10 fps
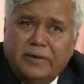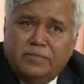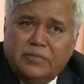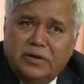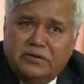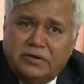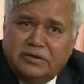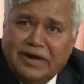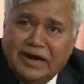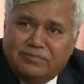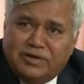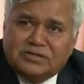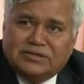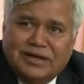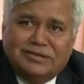there is any
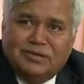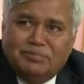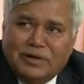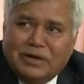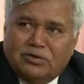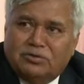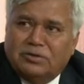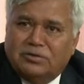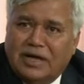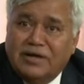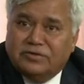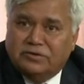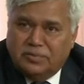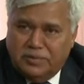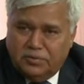adverse health impact on the lives of
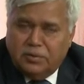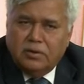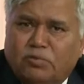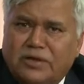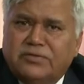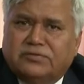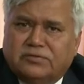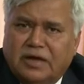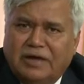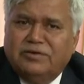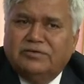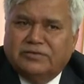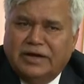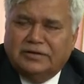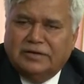the people. Once having
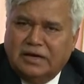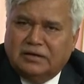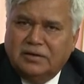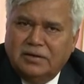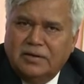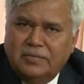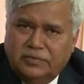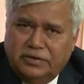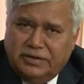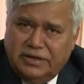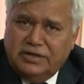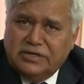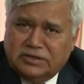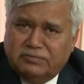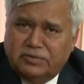said that the
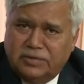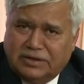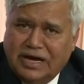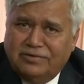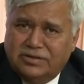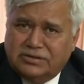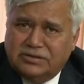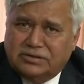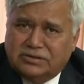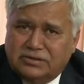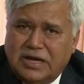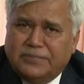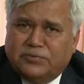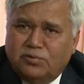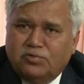radiation from the towers is
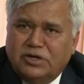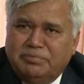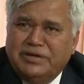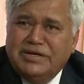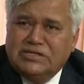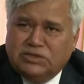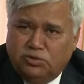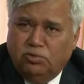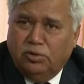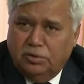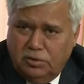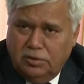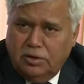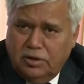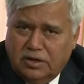absolutely minuscule
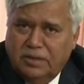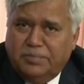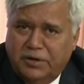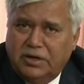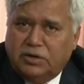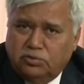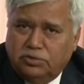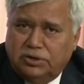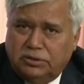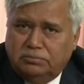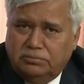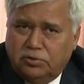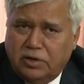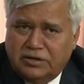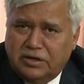compared to the
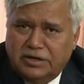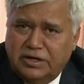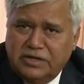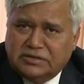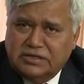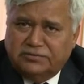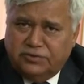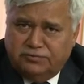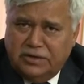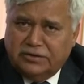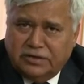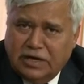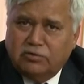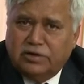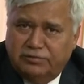other radiations which we are
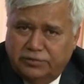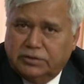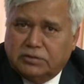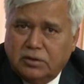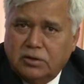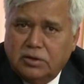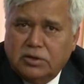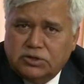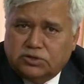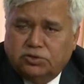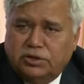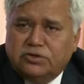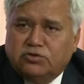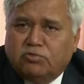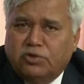surrounded with, so there
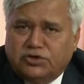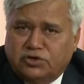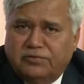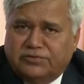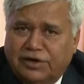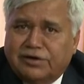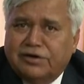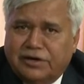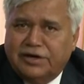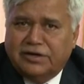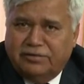is no question of children getting